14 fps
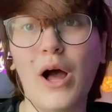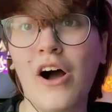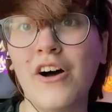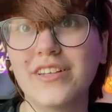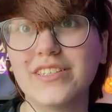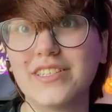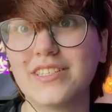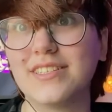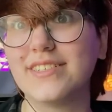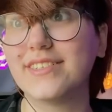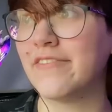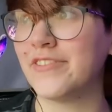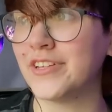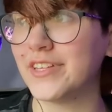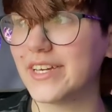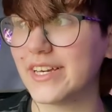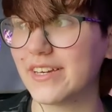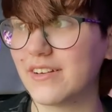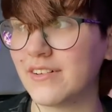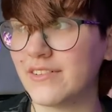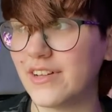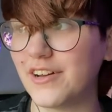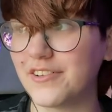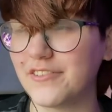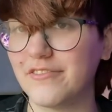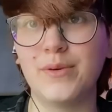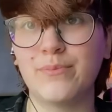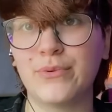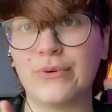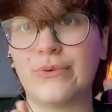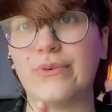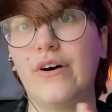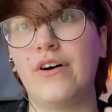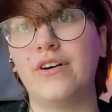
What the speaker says: But honestly, I feel like a lot of people